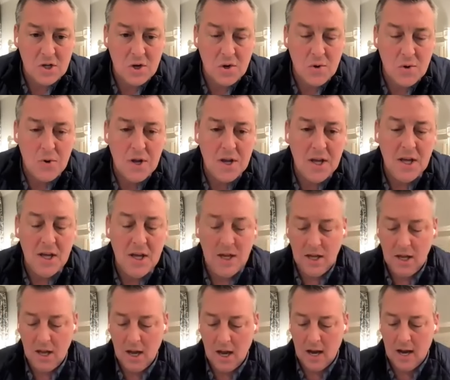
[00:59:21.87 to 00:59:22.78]
So
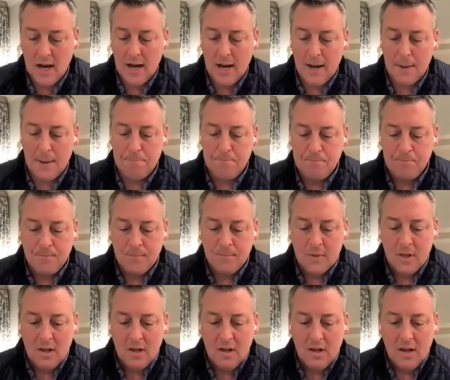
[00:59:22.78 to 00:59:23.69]
he um,
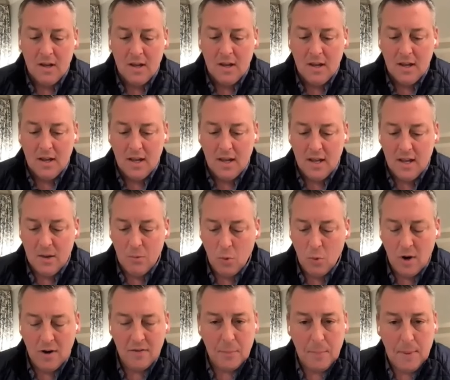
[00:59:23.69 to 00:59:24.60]

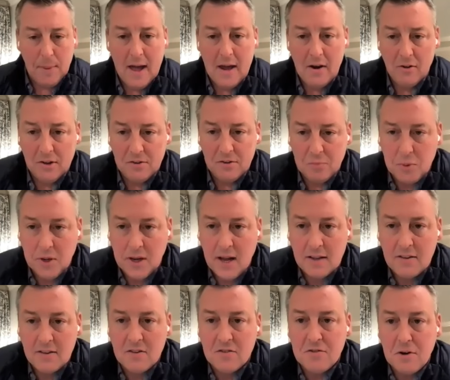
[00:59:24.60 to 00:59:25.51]
one of the panelists we
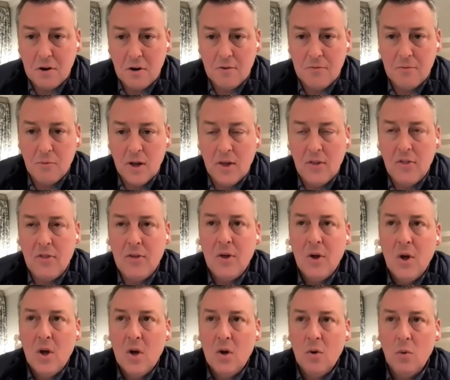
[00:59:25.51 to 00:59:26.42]
got to serve with
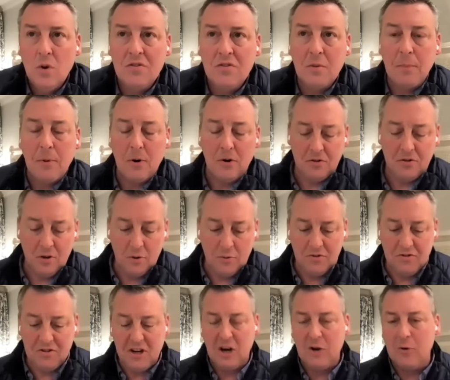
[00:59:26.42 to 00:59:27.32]
was a person who
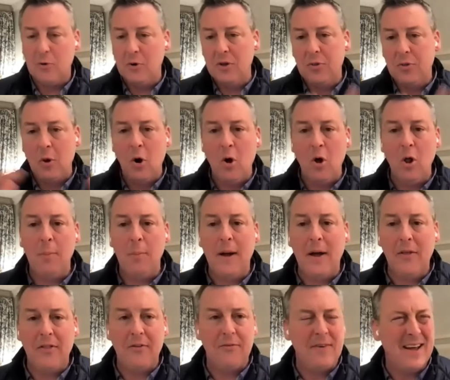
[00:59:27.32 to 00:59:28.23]
was sharing with all
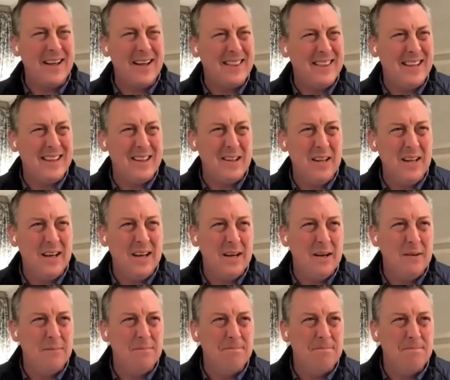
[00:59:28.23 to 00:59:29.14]
about the fact that
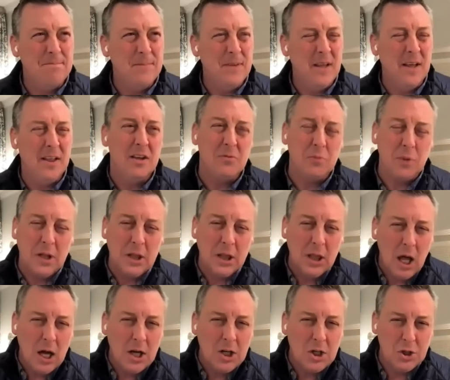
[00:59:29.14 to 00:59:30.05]
um, now this was
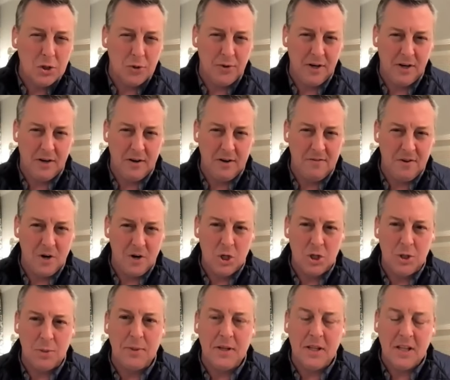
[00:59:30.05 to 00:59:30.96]
a luxury
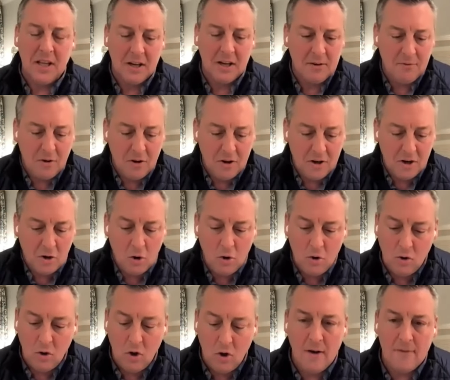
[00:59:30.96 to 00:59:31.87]
conversion, but they converted a
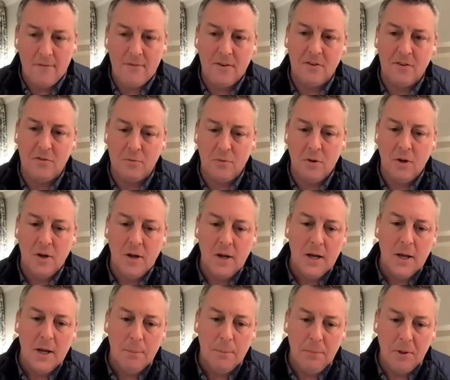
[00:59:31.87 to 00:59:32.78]
whole office
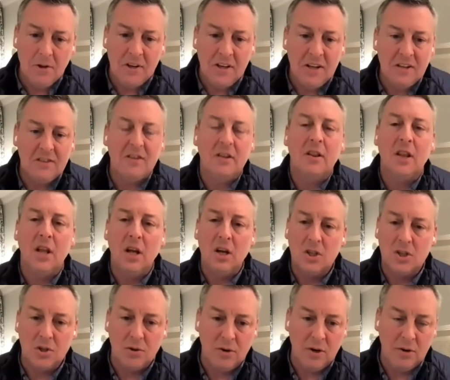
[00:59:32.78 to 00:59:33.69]
building into
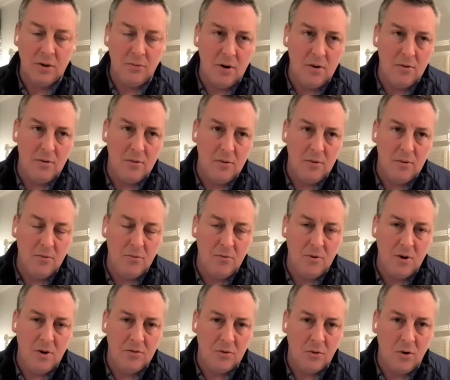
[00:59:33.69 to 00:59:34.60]
luxury
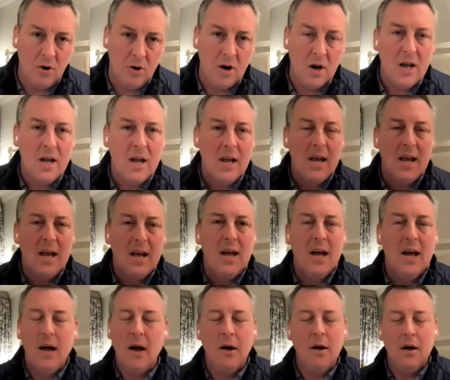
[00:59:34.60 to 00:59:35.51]
resort
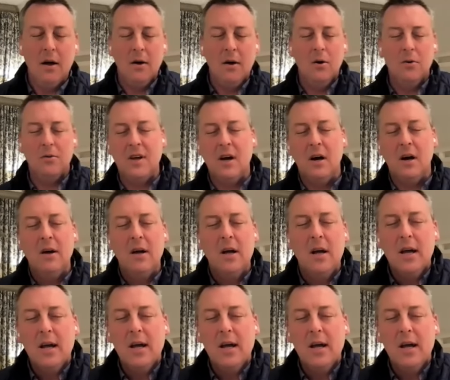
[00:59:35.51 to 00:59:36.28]
uh, okay. uh, hotel.